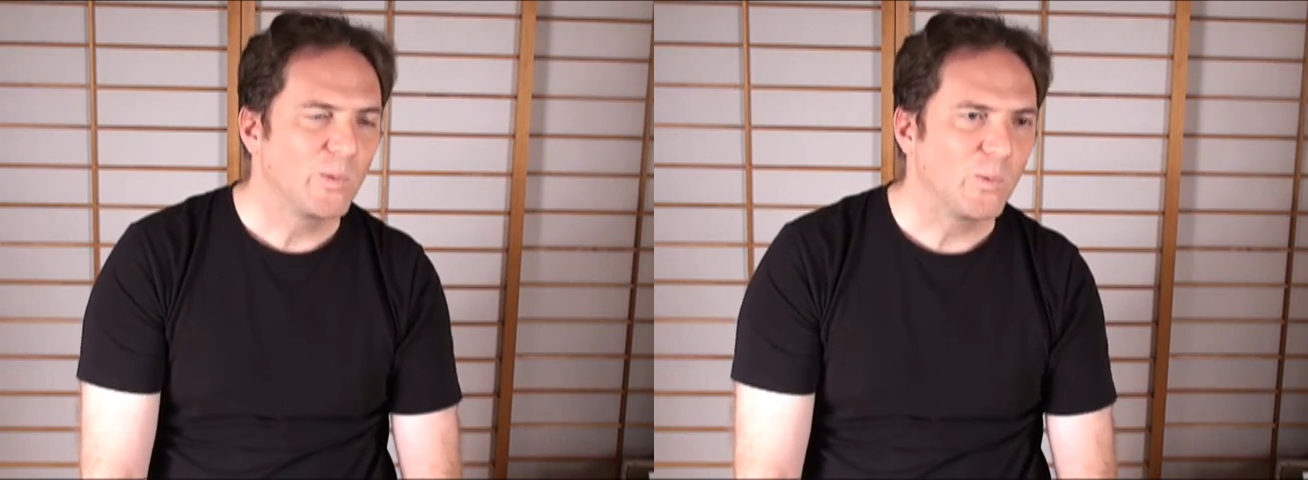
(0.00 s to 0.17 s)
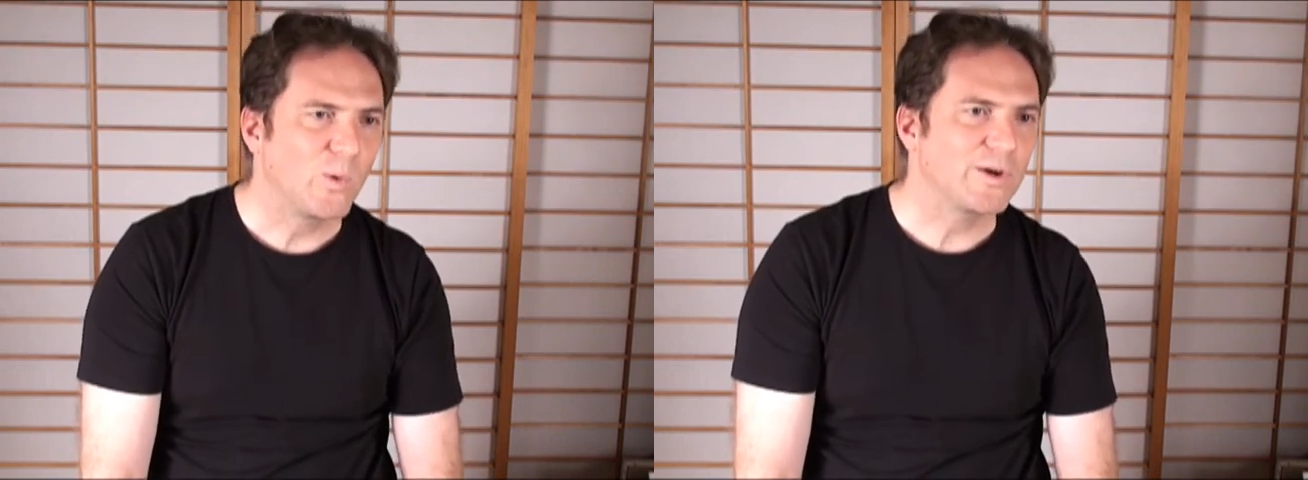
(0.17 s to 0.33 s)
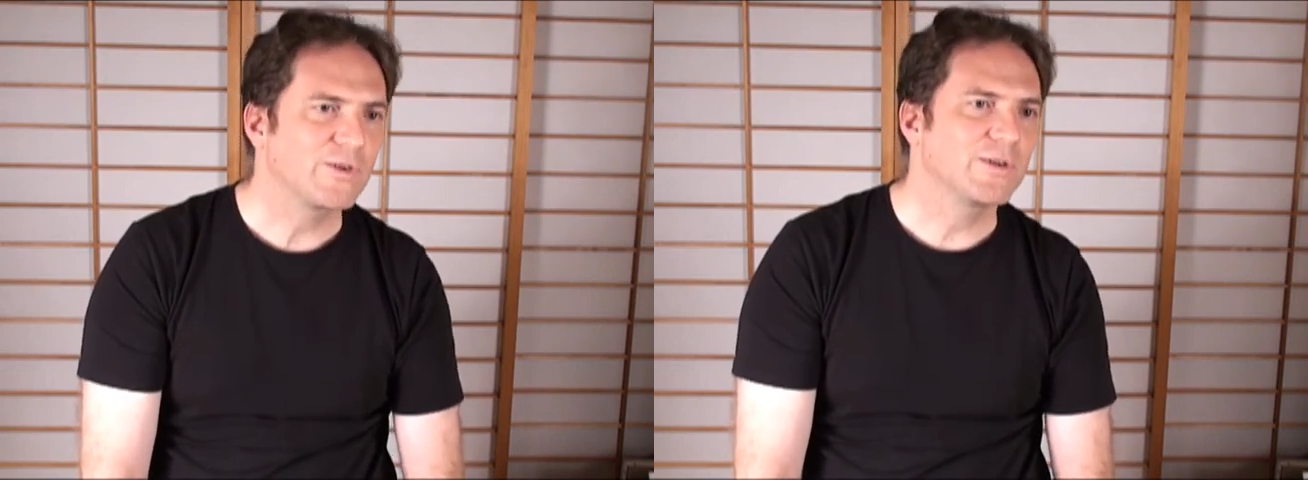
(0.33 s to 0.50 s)

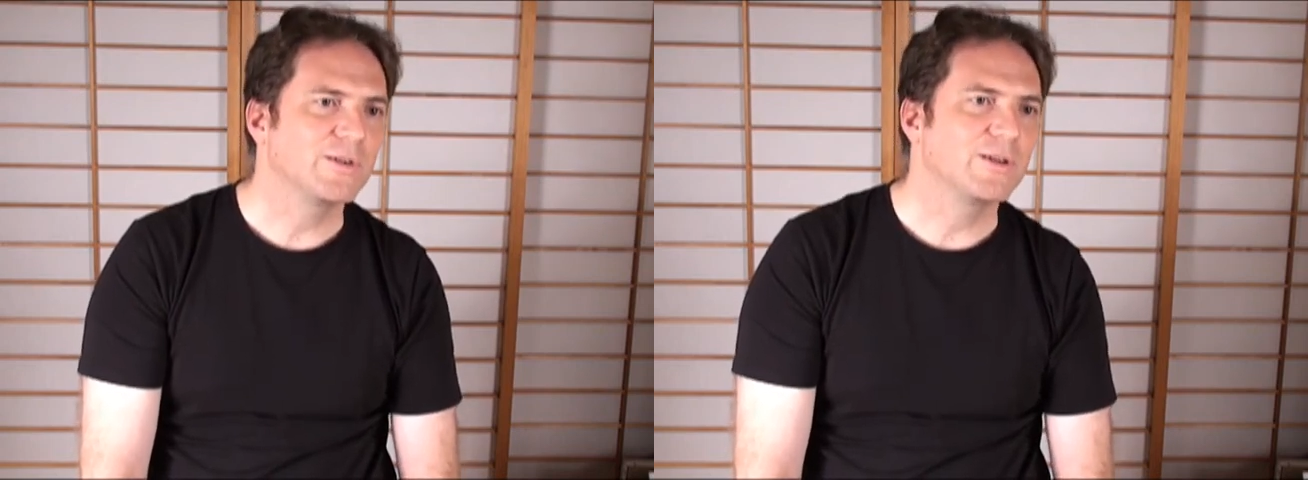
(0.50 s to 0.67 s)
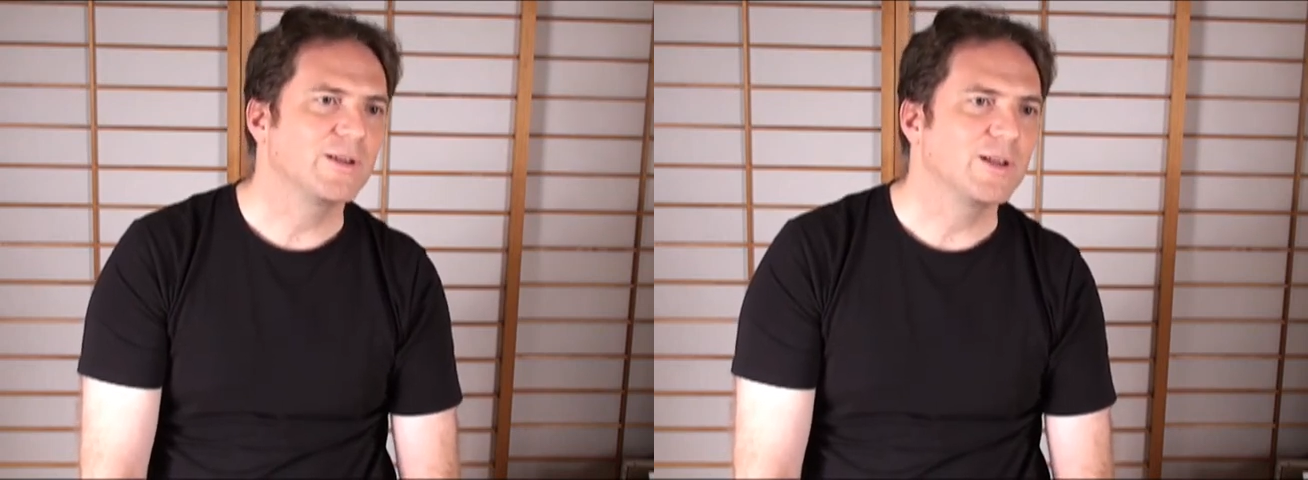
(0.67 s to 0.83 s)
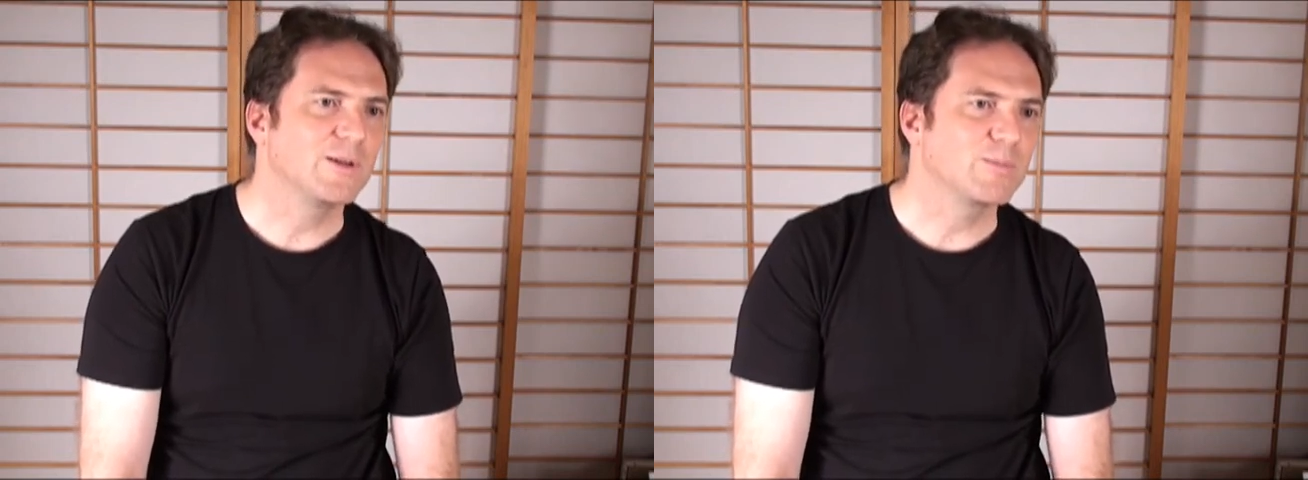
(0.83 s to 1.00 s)
what should the
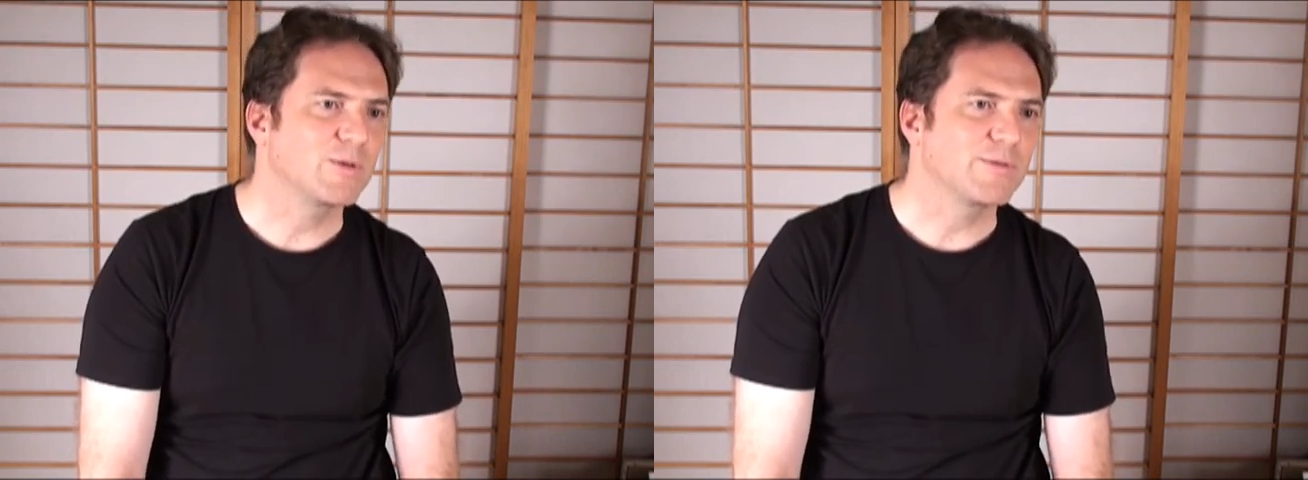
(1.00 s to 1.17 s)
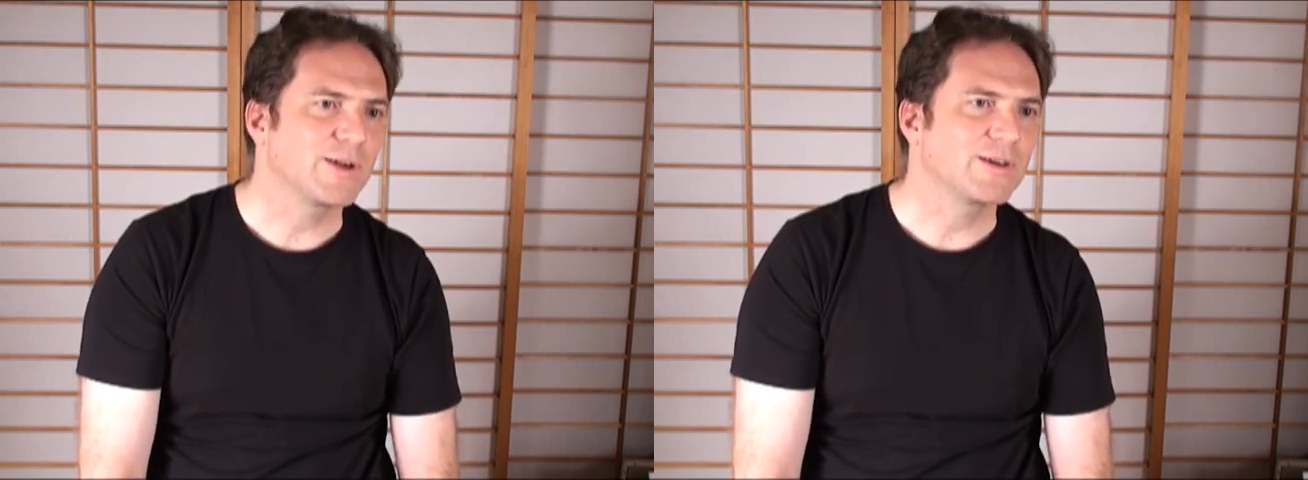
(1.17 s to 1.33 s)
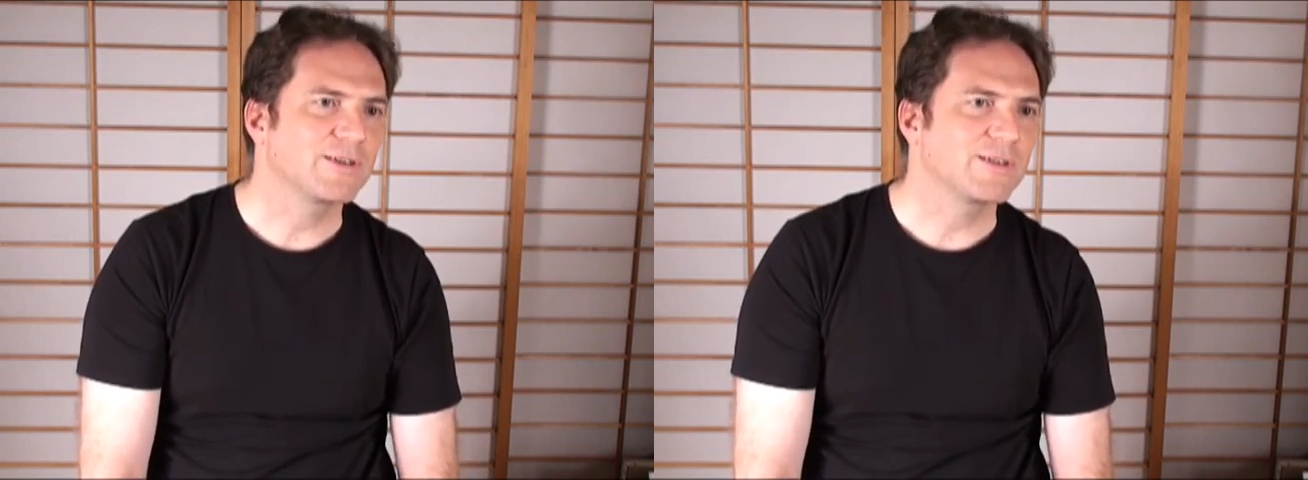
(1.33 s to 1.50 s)
legal
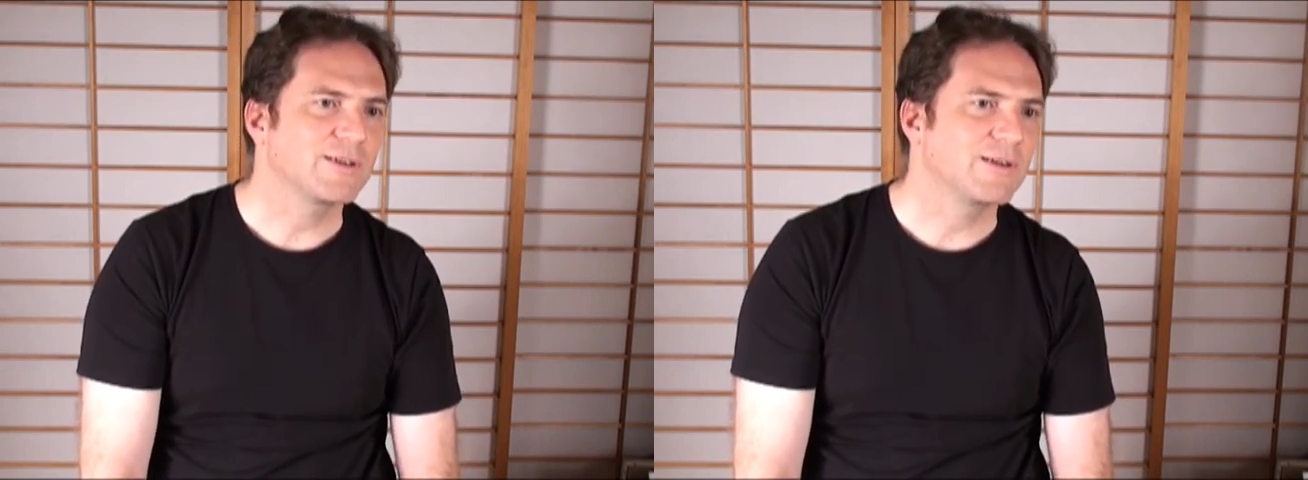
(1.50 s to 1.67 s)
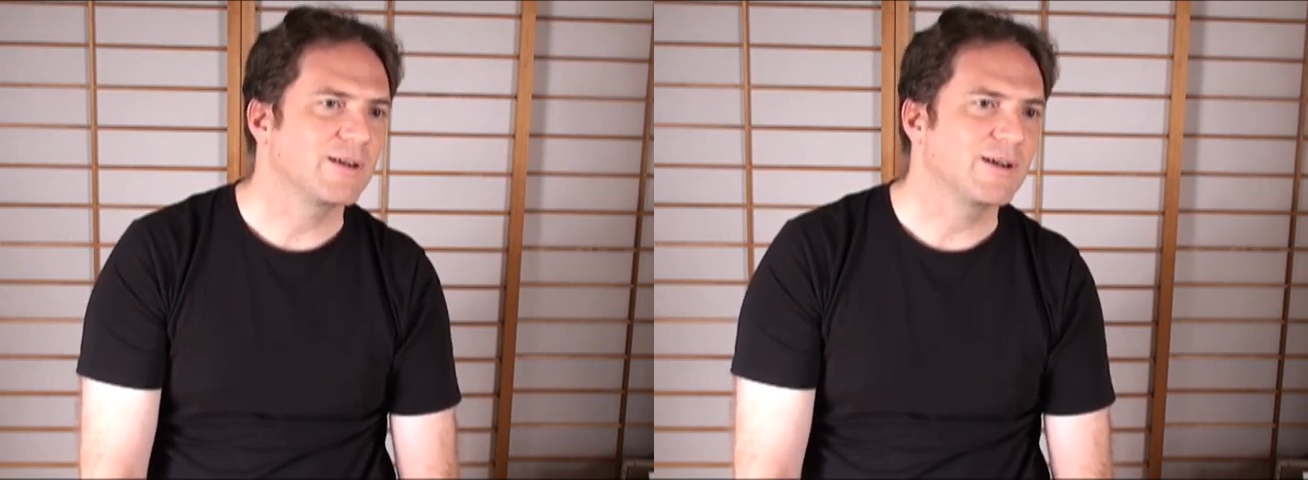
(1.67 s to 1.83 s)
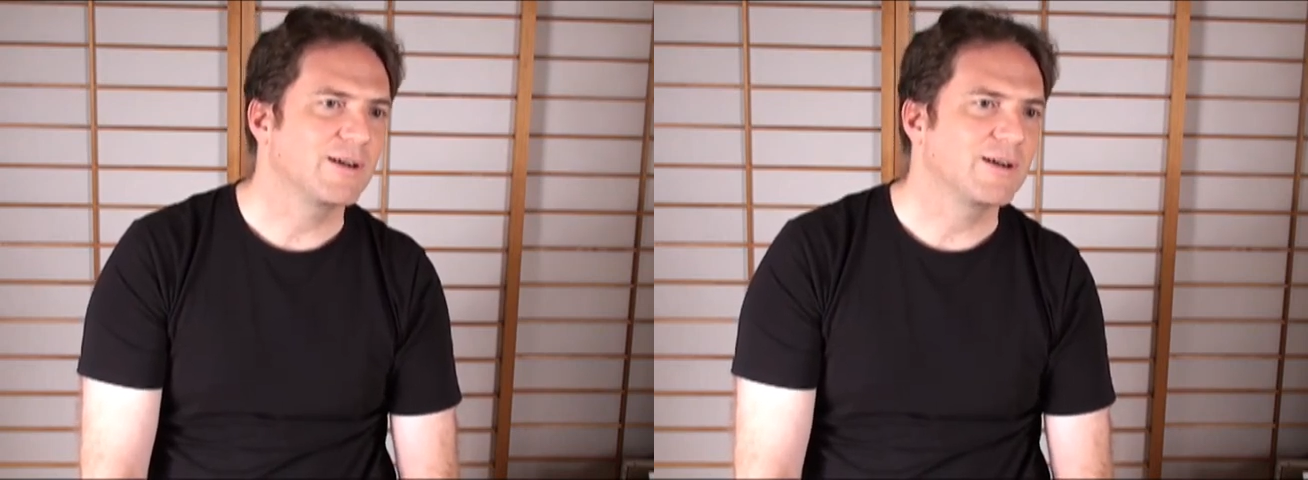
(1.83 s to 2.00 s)
profession